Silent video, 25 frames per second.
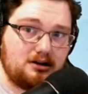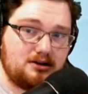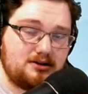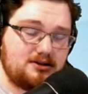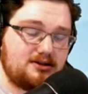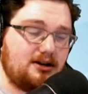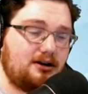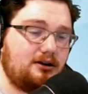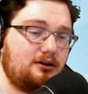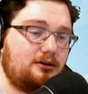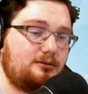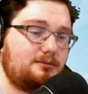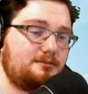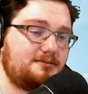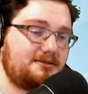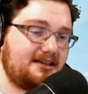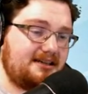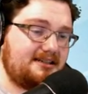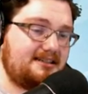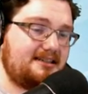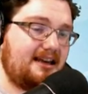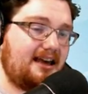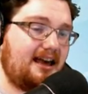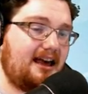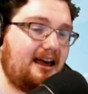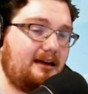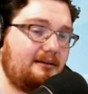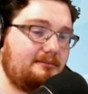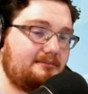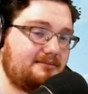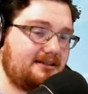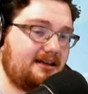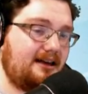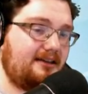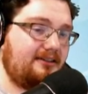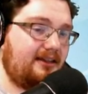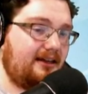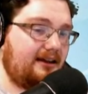So C T A
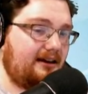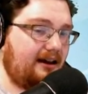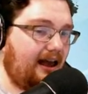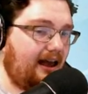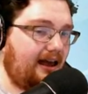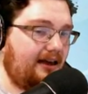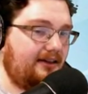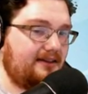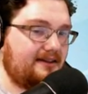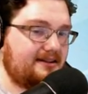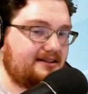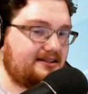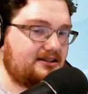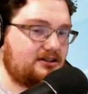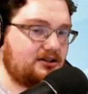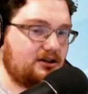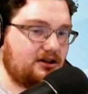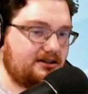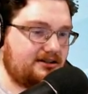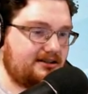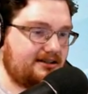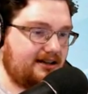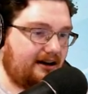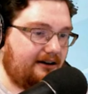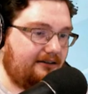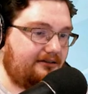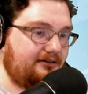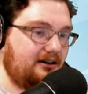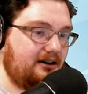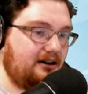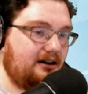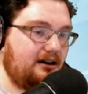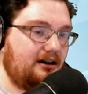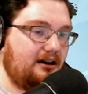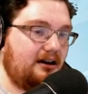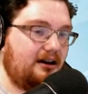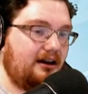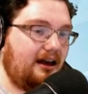said that, hey, this is good stuff.
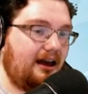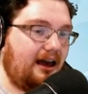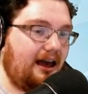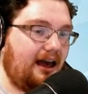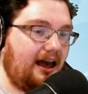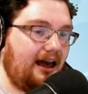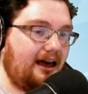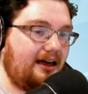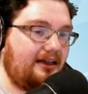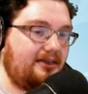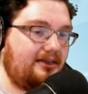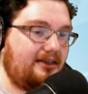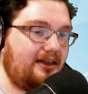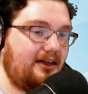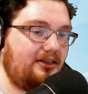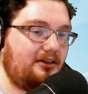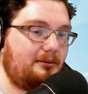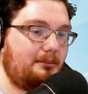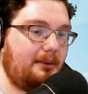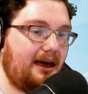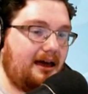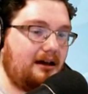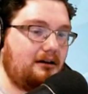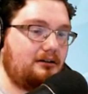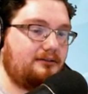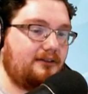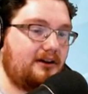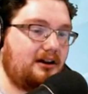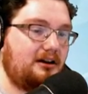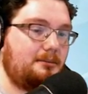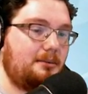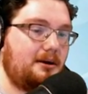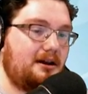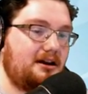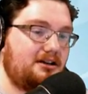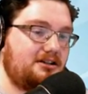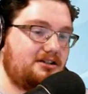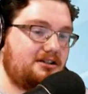And then the panel of
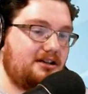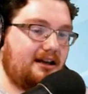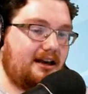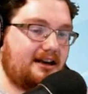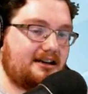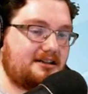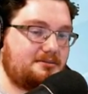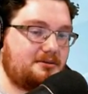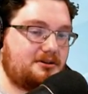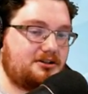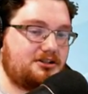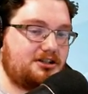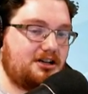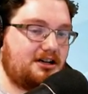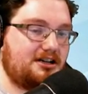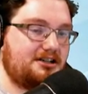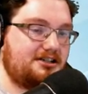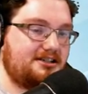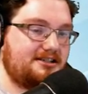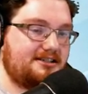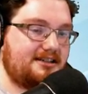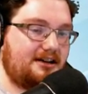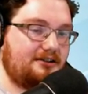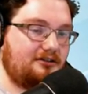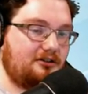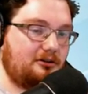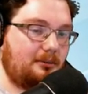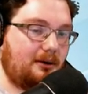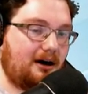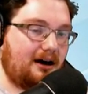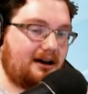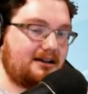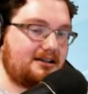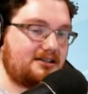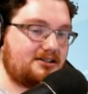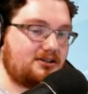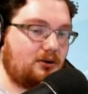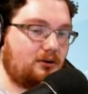independent expert judges in
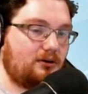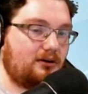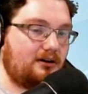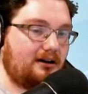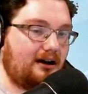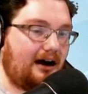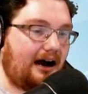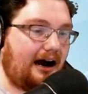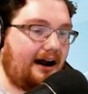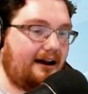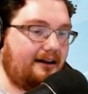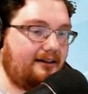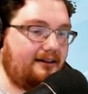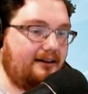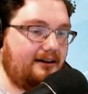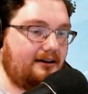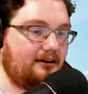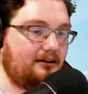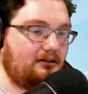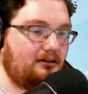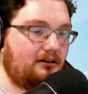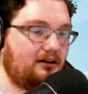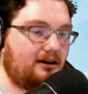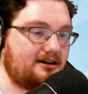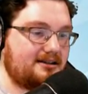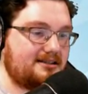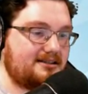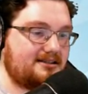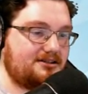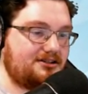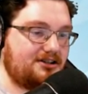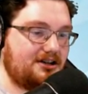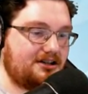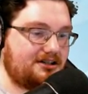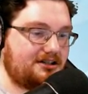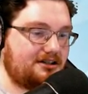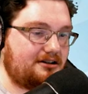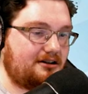robotics scored it highly across
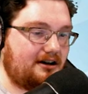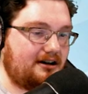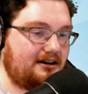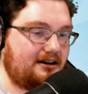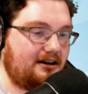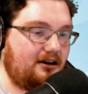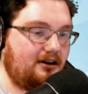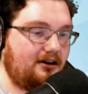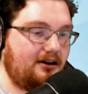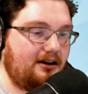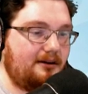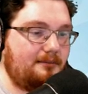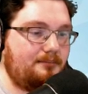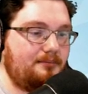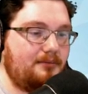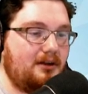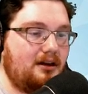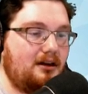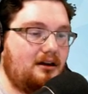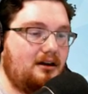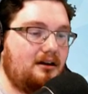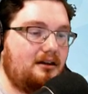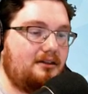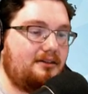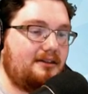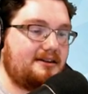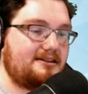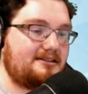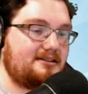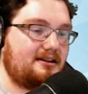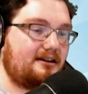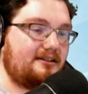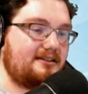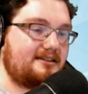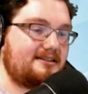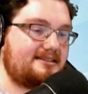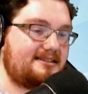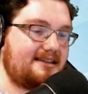judging criteria. They
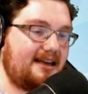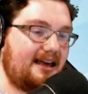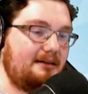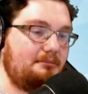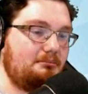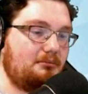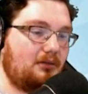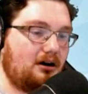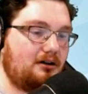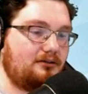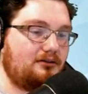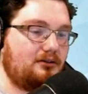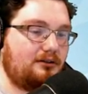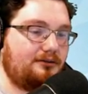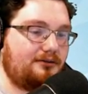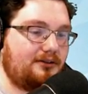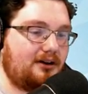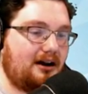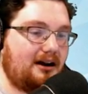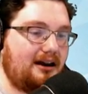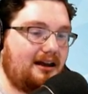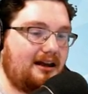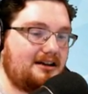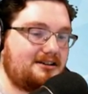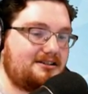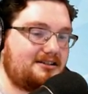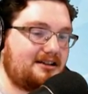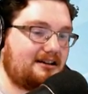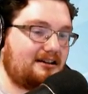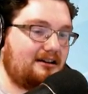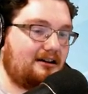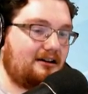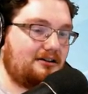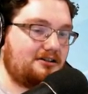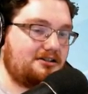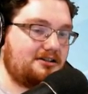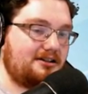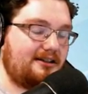saw the same marvel of cutting-edge
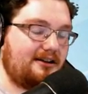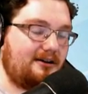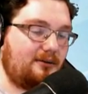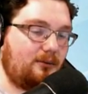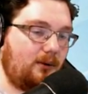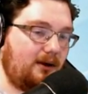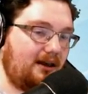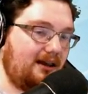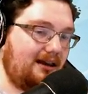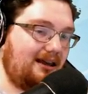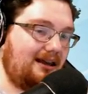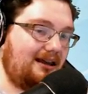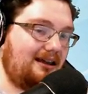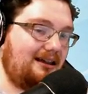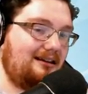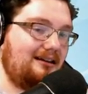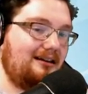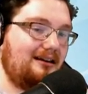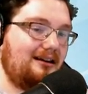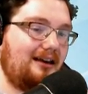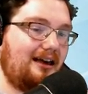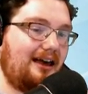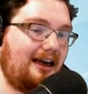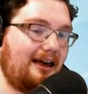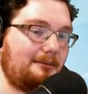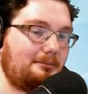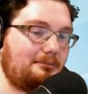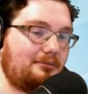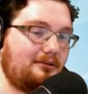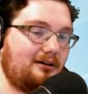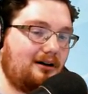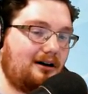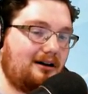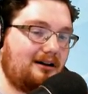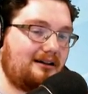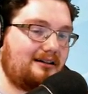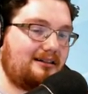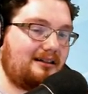technology that we did, a
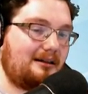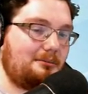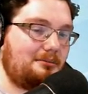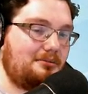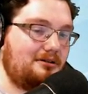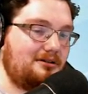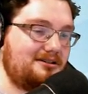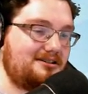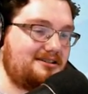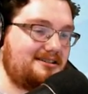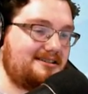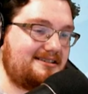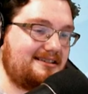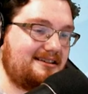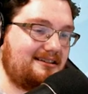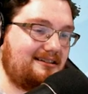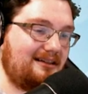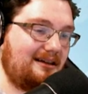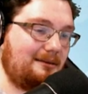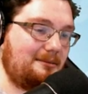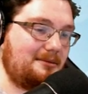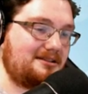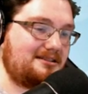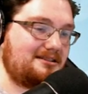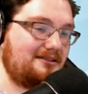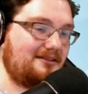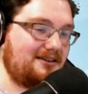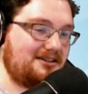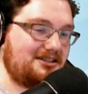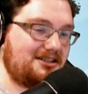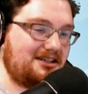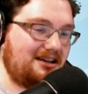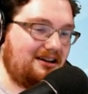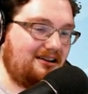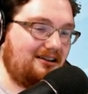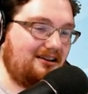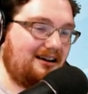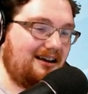product that pushes the limits of
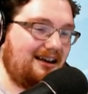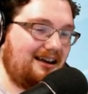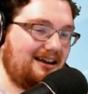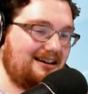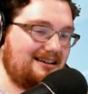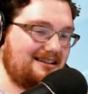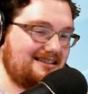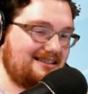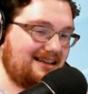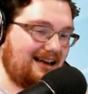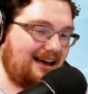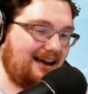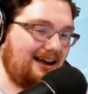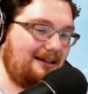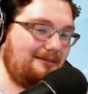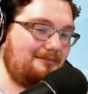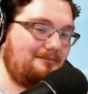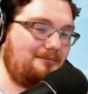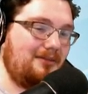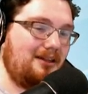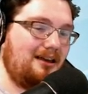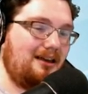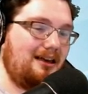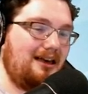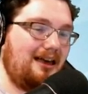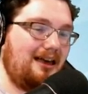engineering and design